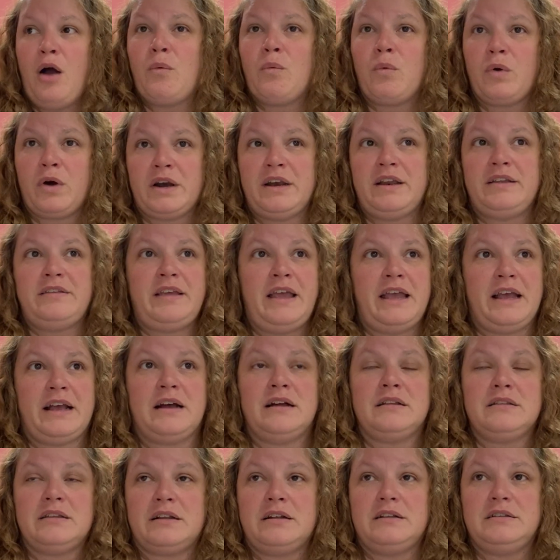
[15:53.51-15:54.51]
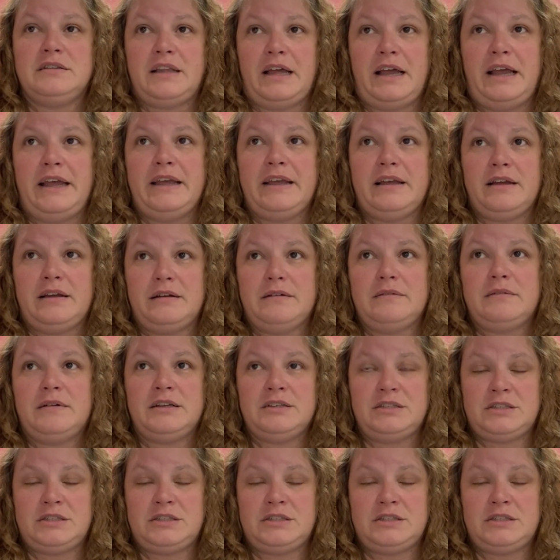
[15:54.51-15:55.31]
we're gonna take a little like a